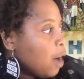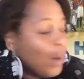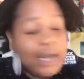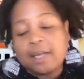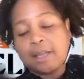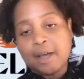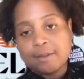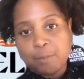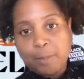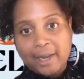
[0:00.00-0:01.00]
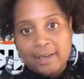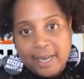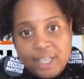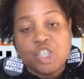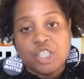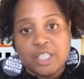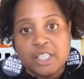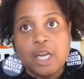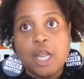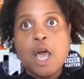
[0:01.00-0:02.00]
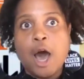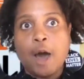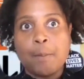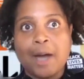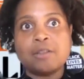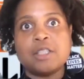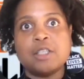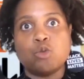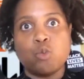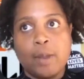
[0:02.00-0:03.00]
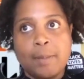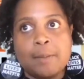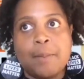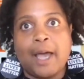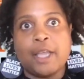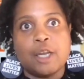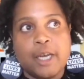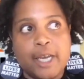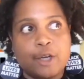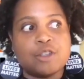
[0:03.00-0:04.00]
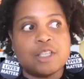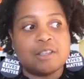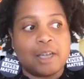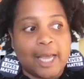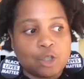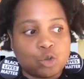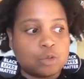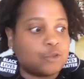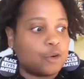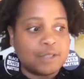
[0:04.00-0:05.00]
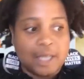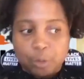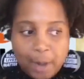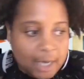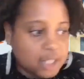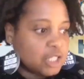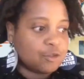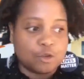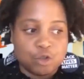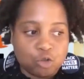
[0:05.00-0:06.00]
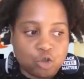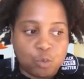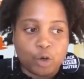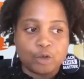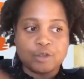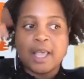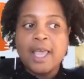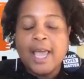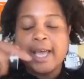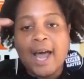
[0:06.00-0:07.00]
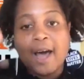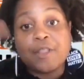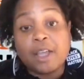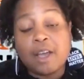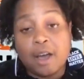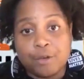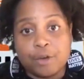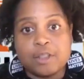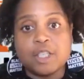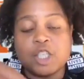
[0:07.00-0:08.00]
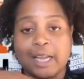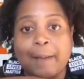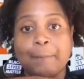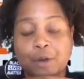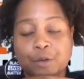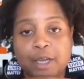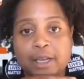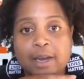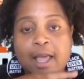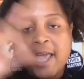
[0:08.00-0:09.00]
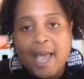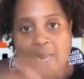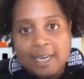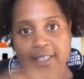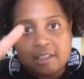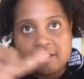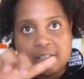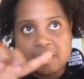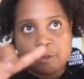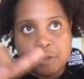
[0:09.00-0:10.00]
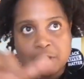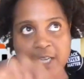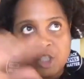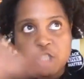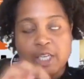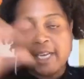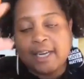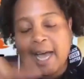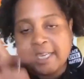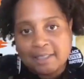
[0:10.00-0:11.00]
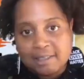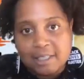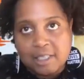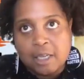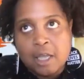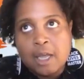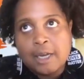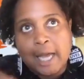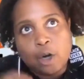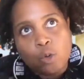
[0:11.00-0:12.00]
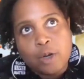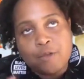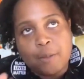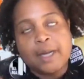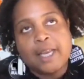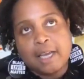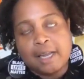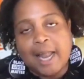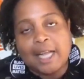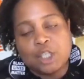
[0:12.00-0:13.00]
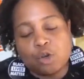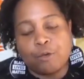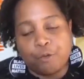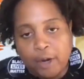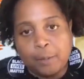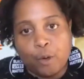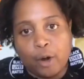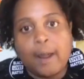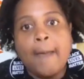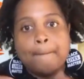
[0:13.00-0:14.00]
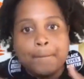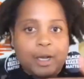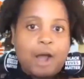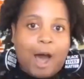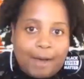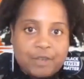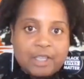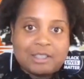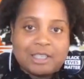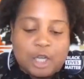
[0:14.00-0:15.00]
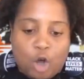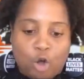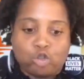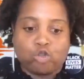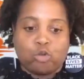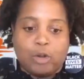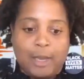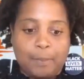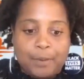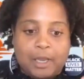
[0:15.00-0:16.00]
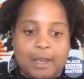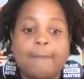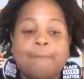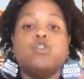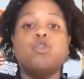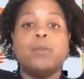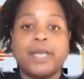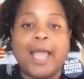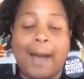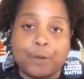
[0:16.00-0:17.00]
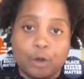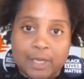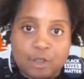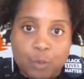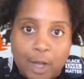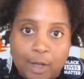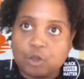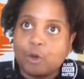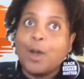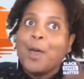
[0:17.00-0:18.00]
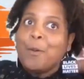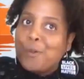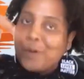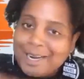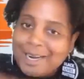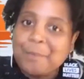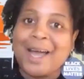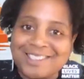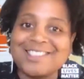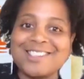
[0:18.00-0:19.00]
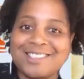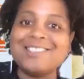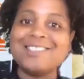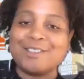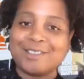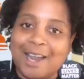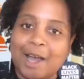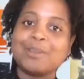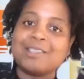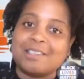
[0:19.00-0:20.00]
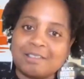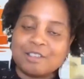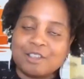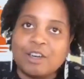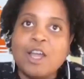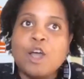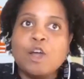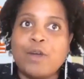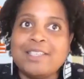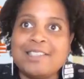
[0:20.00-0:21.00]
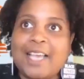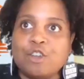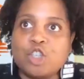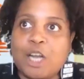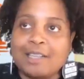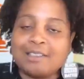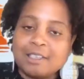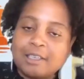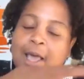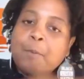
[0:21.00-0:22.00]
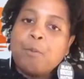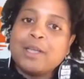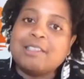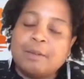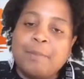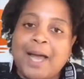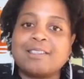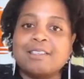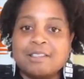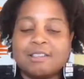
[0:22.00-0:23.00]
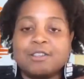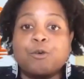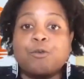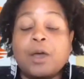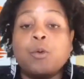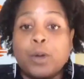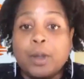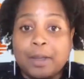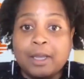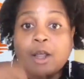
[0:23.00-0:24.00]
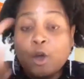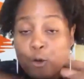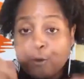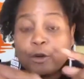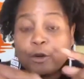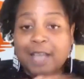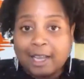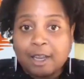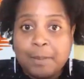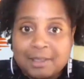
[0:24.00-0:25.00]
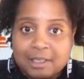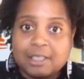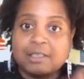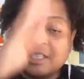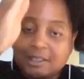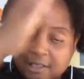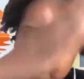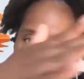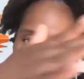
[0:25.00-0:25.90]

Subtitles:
White Gloves, Black Nation, about these women pioneers, intellectuals, first anthropologists, first social workers, and how they covered the Shada period and its dispossession in Haiti, not only from an ecological framework, but obviously cultural, lippy, human capital as well. So bringing it back to the sisters and how a sister, Grace Sanders Johnson, brings it back to the Sylvain women who first documented this in